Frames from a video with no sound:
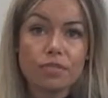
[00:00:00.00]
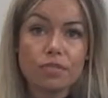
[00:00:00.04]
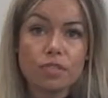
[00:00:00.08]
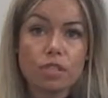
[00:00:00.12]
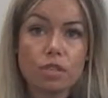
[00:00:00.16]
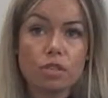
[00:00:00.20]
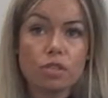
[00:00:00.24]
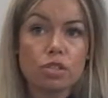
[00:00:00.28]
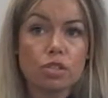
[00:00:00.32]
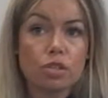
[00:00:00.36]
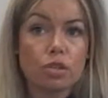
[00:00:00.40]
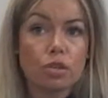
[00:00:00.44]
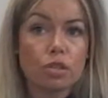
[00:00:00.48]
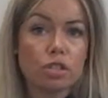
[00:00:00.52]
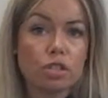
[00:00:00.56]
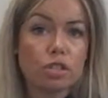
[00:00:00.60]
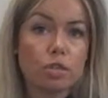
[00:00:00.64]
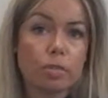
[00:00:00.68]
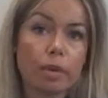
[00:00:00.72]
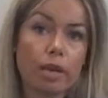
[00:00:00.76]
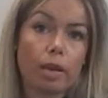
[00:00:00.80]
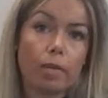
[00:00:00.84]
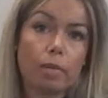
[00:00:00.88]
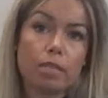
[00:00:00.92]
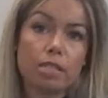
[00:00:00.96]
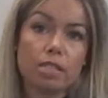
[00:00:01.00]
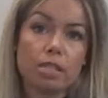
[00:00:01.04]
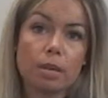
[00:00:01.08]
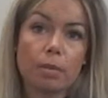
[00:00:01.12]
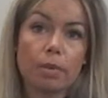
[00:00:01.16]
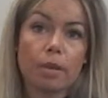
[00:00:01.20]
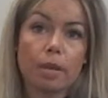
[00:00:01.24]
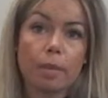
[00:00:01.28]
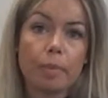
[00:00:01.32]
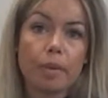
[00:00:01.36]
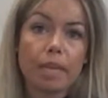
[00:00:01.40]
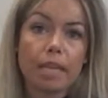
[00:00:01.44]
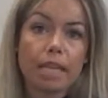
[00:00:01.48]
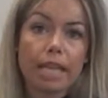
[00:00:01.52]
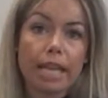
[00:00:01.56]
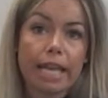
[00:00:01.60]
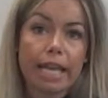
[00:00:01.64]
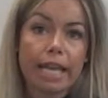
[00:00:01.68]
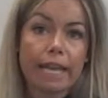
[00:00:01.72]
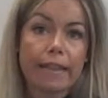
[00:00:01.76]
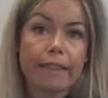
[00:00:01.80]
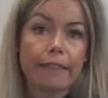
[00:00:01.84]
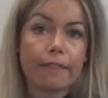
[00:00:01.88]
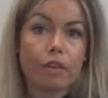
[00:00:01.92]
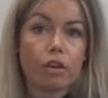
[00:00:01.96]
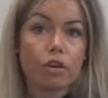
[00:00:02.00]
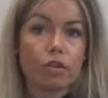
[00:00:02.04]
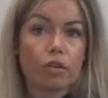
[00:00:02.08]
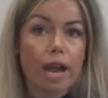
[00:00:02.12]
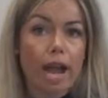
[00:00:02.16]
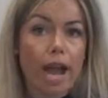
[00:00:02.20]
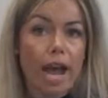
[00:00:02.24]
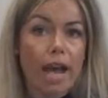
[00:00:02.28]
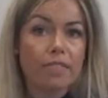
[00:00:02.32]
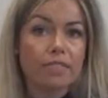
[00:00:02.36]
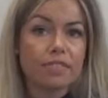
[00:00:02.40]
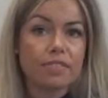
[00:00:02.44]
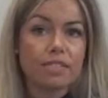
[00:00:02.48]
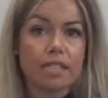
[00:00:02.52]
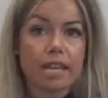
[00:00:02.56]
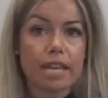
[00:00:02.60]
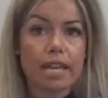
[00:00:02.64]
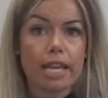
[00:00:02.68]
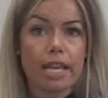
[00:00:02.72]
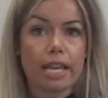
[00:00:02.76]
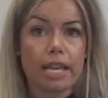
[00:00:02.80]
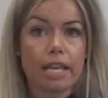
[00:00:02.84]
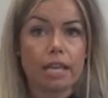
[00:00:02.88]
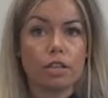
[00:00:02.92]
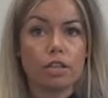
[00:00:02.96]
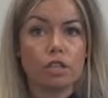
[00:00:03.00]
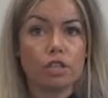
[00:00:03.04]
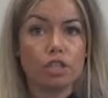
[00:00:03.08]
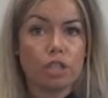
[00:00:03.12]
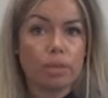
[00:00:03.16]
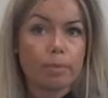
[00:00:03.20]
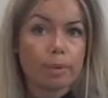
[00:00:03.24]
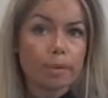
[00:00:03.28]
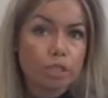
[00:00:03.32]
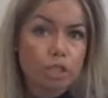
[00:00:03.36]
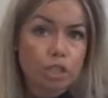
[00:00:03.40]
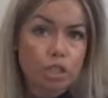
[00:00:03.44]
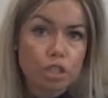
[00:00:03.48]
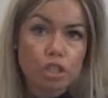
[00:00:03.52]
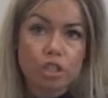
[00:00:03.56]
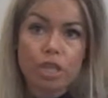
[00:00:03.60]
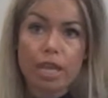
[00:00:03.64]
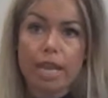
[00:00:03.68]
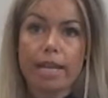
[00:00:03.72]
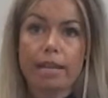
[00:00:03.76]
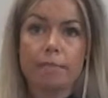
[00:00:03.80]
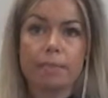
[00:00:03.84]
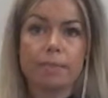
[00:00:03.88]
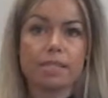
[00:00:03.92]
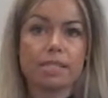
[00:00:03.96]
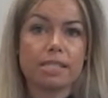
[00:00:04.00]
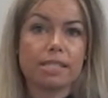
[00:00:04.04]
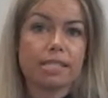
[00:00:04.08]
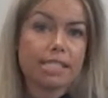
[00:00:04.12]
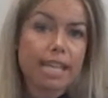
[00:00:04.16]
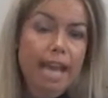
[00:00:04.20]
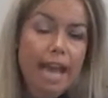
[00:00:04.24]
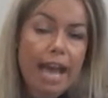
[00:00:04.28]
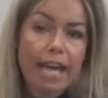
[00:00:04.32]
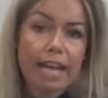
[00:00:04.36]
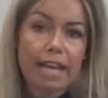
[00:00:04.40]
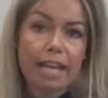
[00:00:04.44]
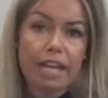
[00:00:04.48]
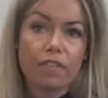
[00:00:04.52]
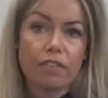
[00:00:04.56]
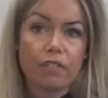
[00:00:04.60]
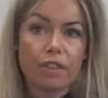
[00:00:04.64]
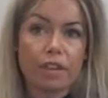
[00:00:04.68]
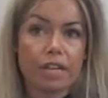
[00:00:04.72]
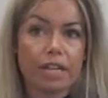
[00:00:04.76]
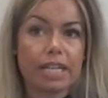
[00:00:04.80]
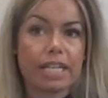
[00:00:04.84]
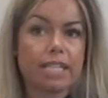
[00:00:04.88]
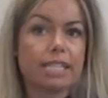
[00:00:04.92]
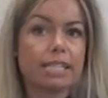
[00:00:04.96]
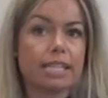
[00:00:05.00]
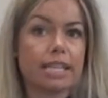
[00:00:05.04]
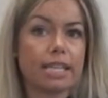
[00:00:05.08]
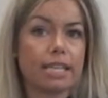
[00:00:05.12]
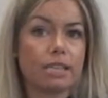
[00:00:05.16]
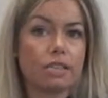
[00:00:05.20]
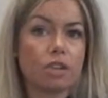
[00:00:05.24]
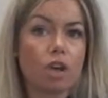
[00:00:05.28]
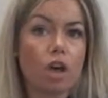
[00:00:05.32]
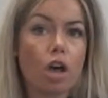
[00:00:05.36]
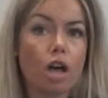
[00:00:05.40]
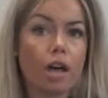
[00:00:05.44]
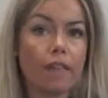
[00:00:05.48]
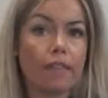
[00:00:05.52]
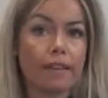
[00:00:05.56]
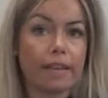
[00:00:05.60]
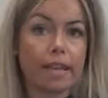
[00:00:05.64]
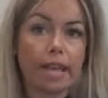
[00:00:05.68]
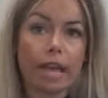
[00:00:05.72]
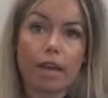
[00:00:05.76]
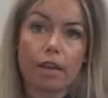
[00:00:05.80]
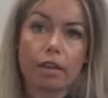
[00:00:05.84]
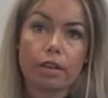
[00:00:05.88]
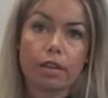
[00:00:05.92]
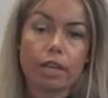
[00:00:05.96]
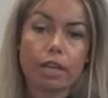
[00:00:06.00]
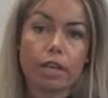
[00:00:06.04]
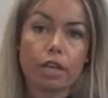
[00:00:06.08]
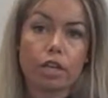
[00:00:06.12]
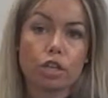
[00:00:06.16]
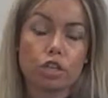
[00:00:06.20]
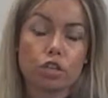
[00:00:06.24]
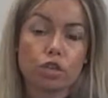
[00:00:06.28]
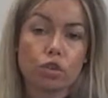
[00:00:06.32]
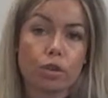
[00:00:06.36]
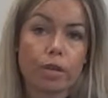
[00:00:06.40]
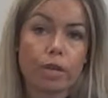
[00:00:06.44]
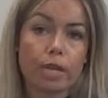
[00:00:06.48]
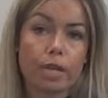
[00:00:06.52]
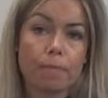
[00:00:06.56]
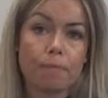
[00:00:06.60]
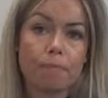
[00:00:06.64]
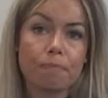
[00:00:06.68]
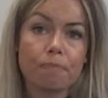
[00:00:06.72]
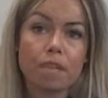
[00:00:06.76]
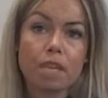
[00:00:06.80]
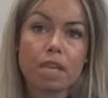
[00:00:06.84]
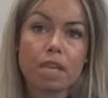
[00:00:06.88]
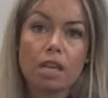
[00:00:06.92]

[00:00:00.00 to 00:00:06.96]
so students will be able to manipulate the graphs and geometric shapes and data and various things on the calculator screen.